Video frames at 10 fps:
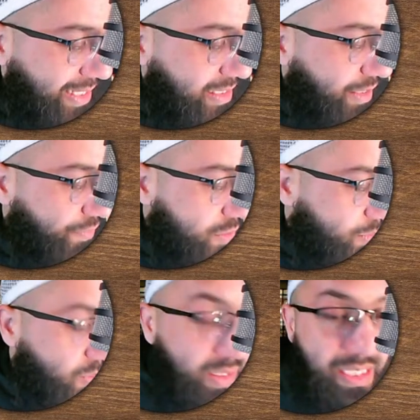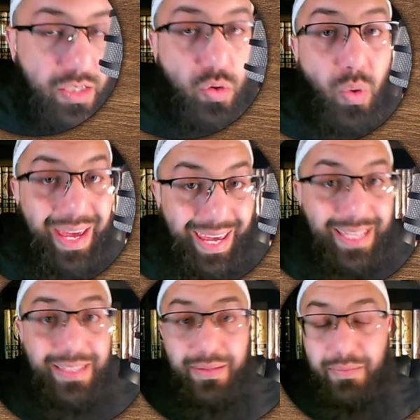the difference between these two
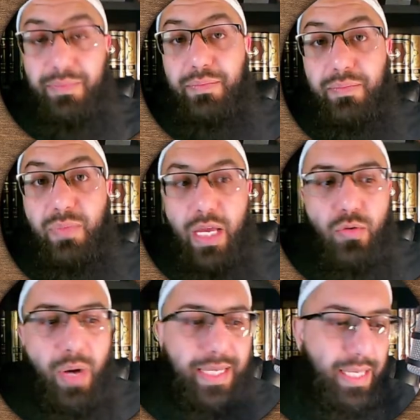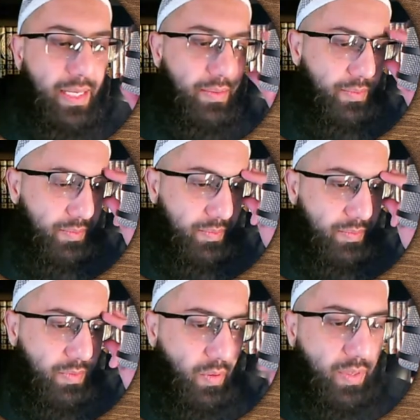in writing.
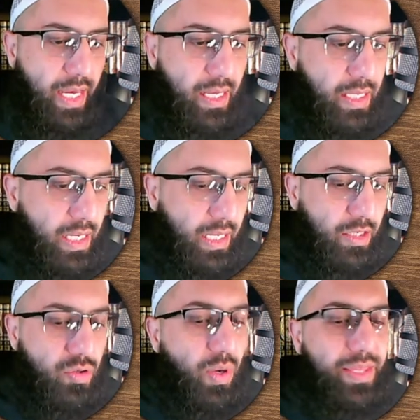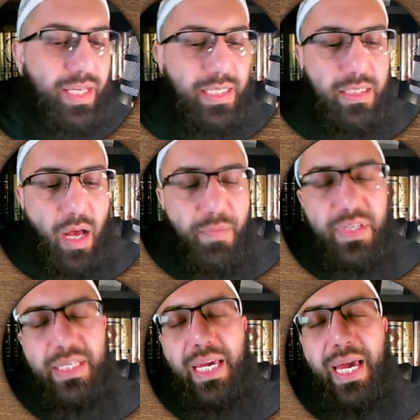Okay? So, and this is
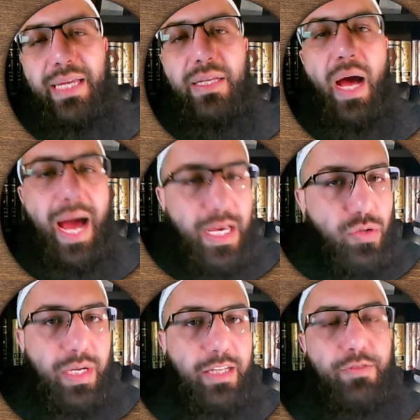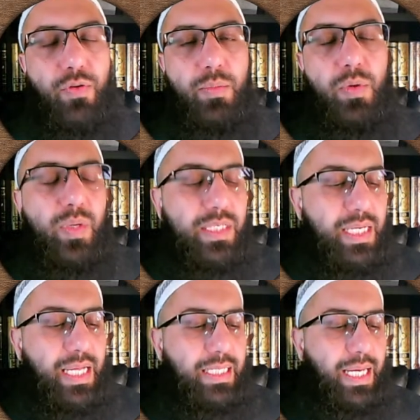obviously in the isolated form. You will see
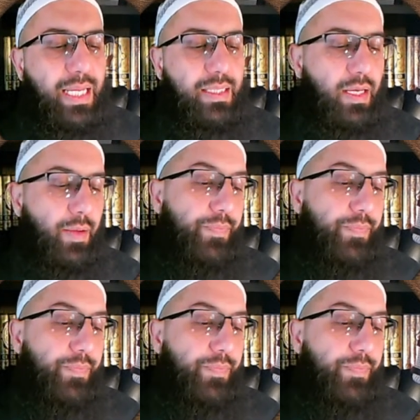that in the